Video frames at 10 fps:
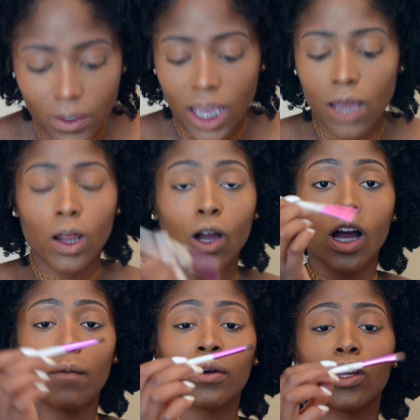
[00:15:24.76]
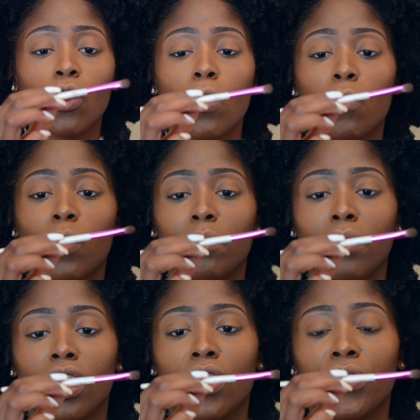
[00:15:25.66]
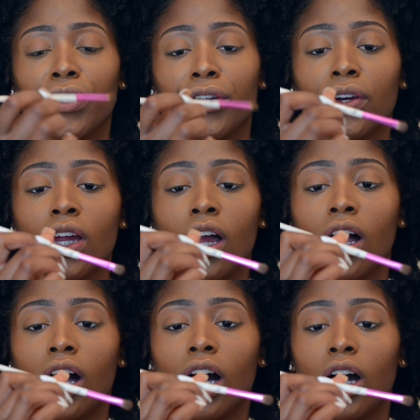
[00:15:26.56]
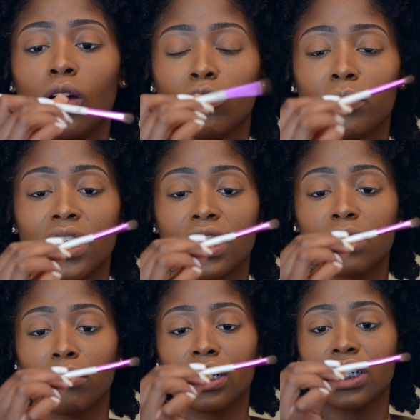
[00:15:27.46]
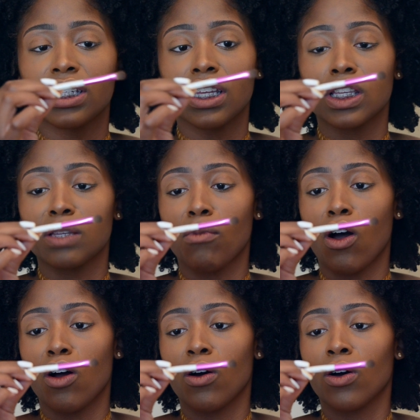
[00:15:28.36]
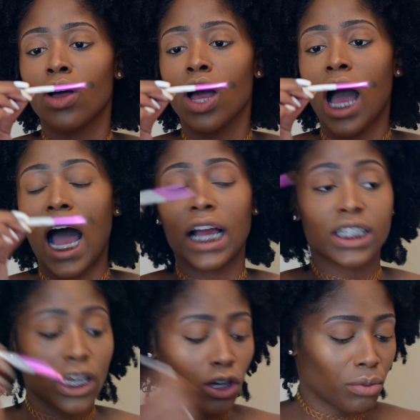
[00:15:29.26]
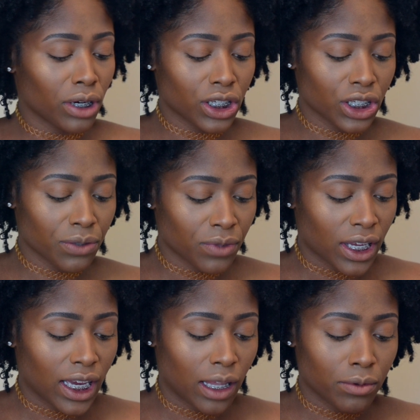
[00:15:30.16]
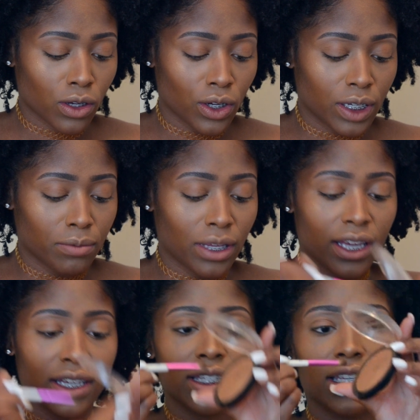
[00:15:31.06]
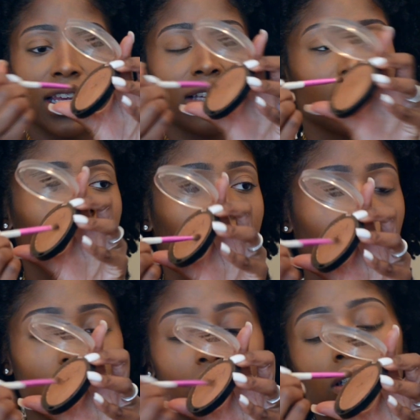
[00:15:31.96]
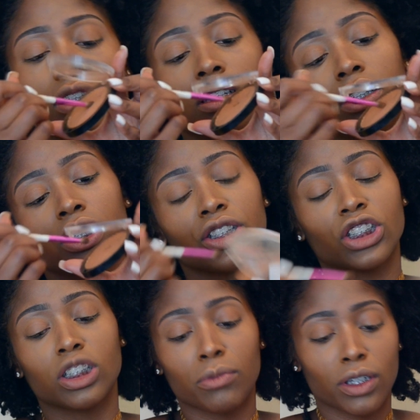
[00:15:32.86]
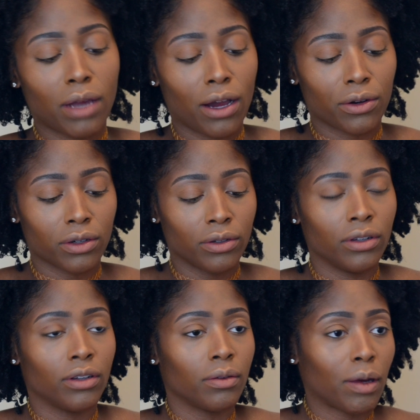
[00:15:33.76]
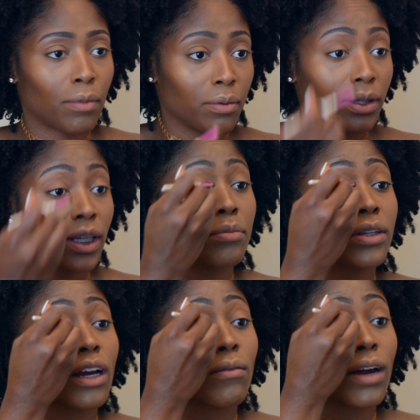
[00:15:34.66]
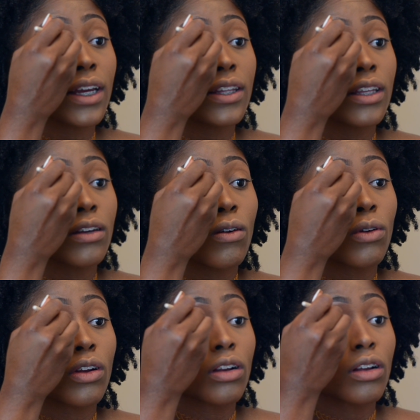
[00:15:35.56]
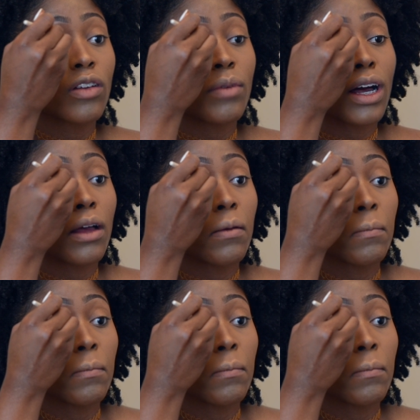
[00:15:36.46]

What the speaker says: And I'm gonna go on one of my other Ruby Kiss brushes. It's a small eyeshadow brush. And I'm just gonna dip that into that shimmery powder by Maybelline and put that right in the inner corner of my eye.